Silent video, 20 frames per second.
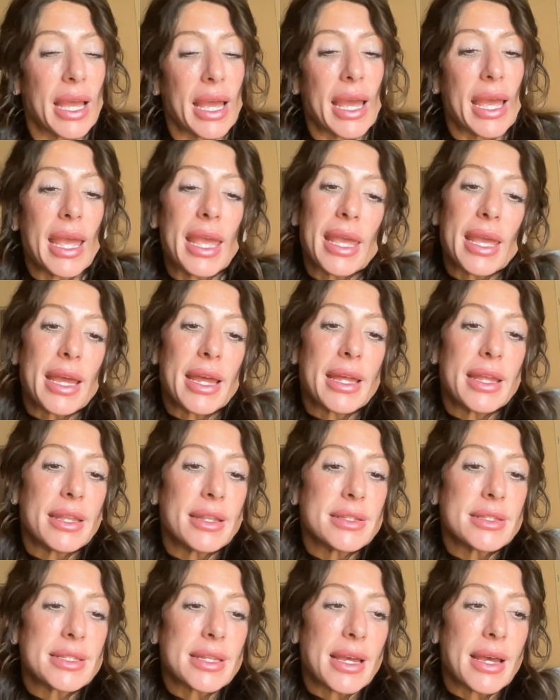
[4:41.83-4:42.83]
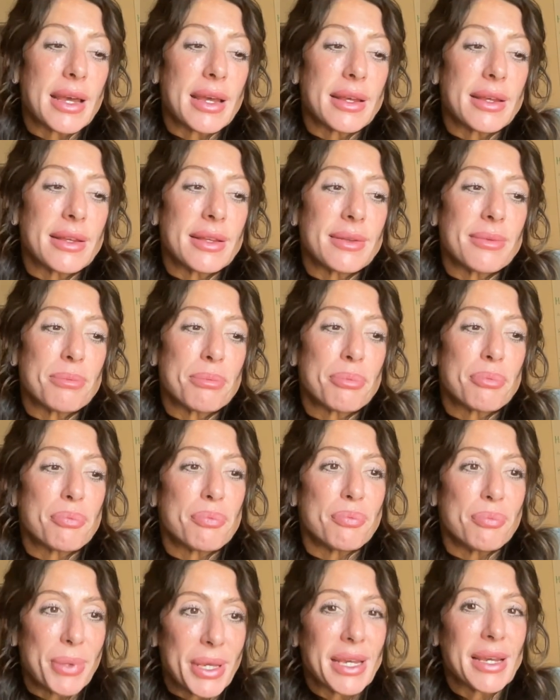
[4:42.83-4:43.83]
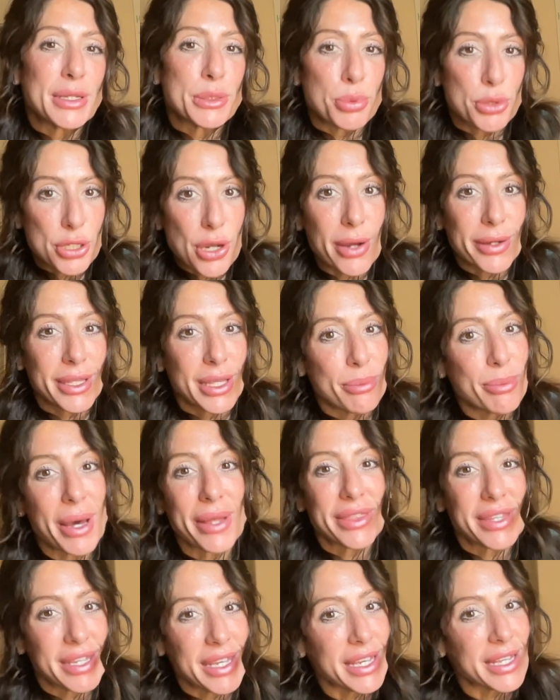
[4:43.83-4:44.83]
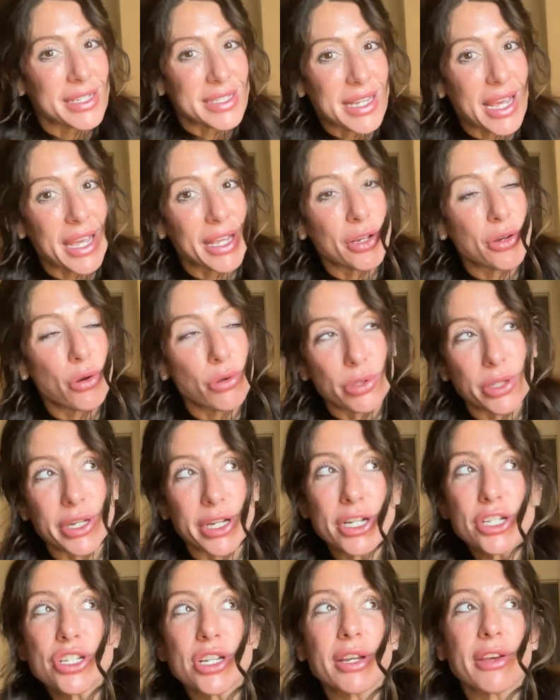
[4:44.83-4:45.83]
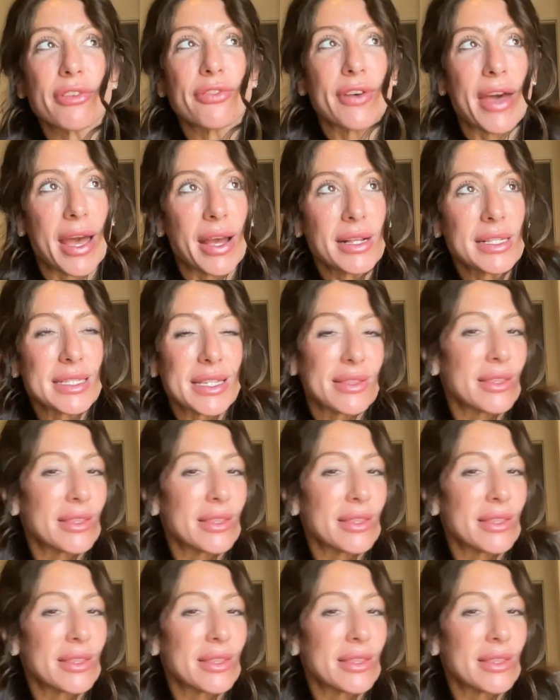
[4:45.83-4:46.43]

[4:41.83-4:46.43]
And because we're talking about the anticholinergic effect,